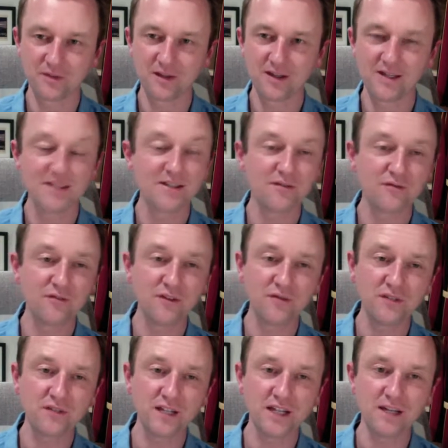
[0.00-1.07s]
Is it
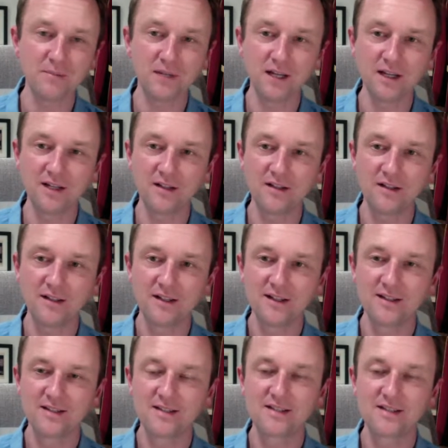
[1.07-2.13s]
15 million,
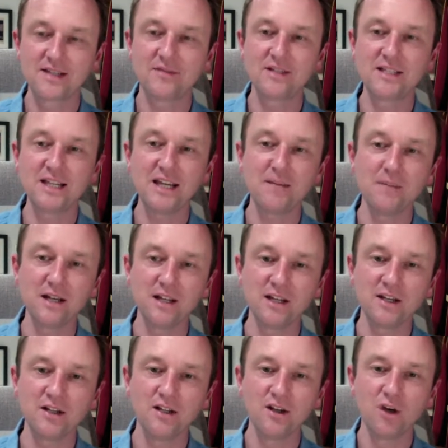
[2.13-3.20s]
17
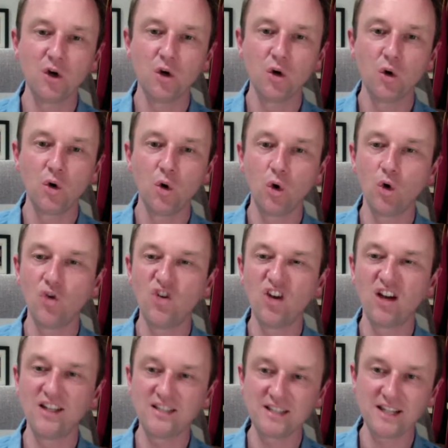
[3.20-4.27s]
million, or
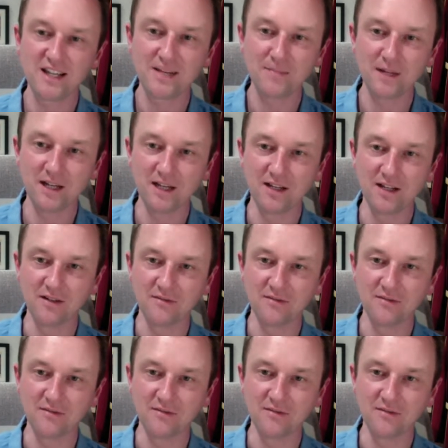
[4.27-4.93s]
19 million?